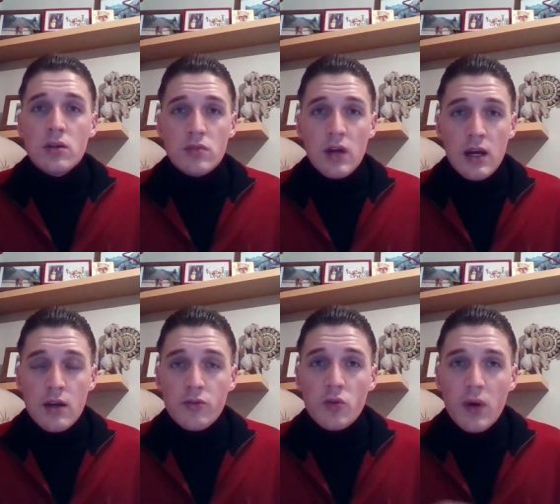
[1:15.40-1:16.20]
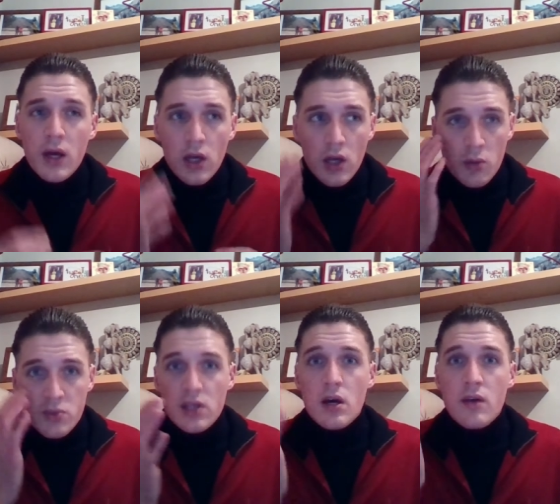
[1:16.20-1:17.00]
uh, for my
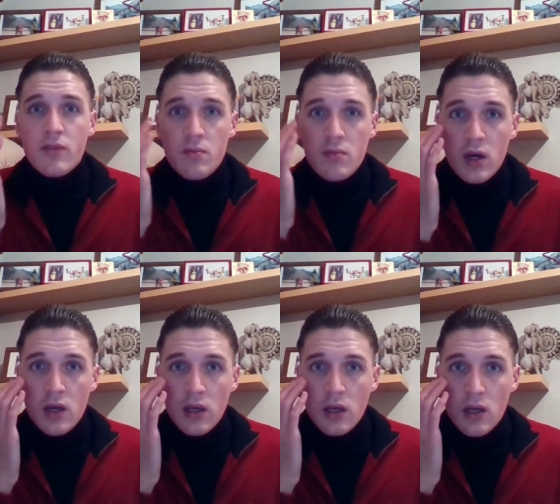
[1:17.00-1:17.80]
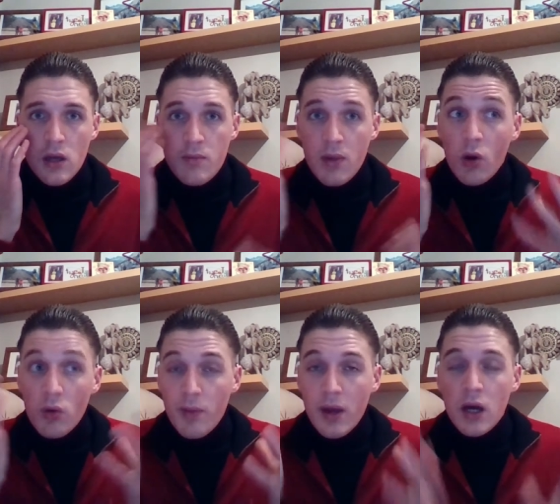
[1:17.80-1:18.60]
optic nerve and my, um, my whole of
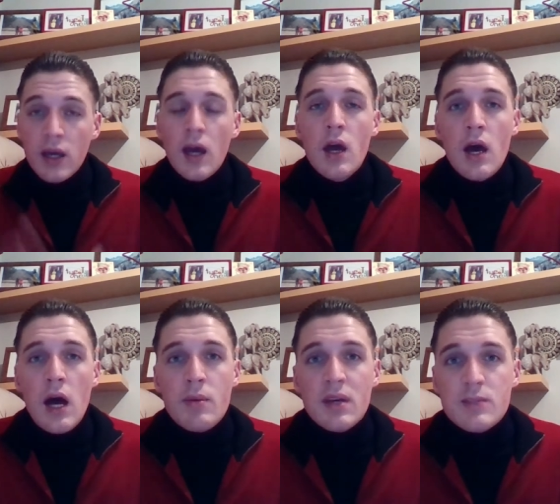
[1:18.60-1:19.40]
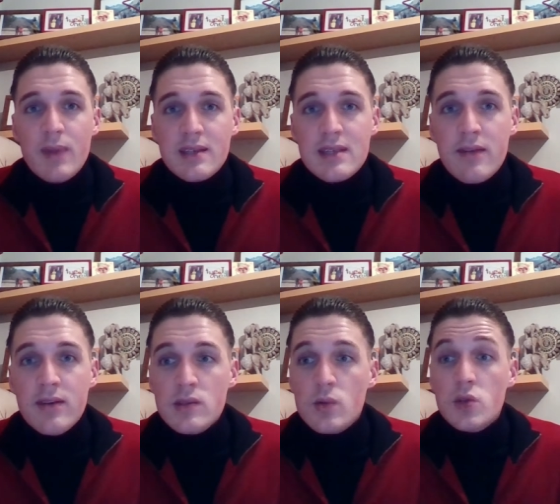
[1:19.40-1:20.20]
my eye and an expect
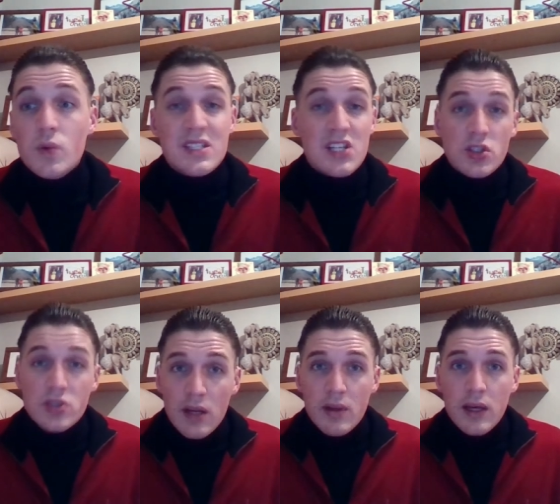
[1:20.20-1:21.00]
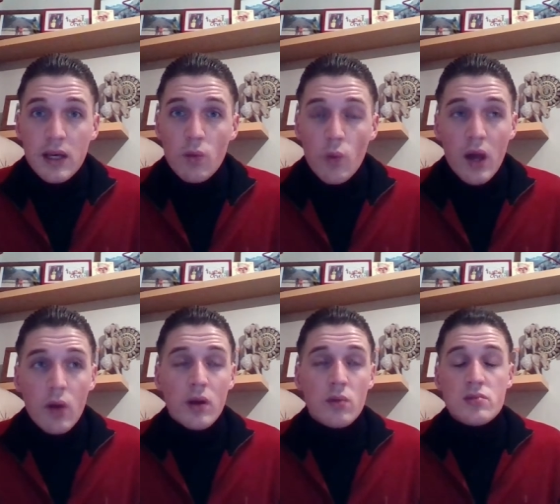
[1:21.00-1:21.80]
service which went incredibly well
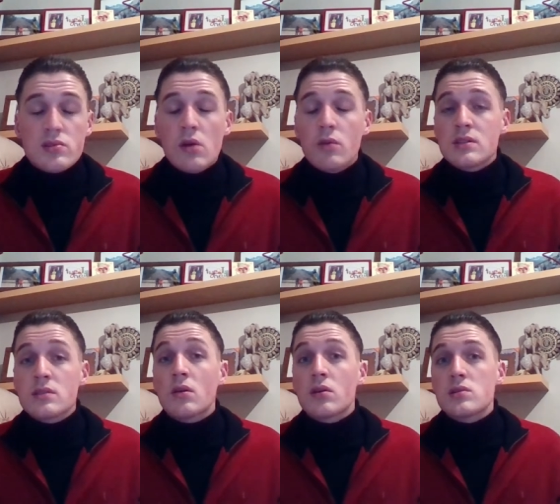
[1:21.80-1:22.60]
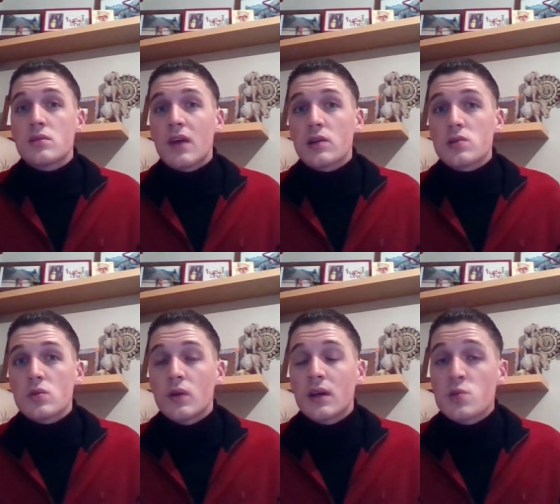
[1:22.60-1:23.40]
and I was so astonished of the
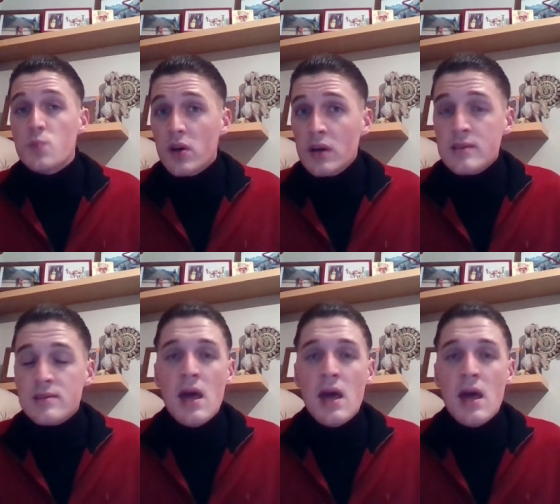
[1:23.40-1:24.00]
actual experience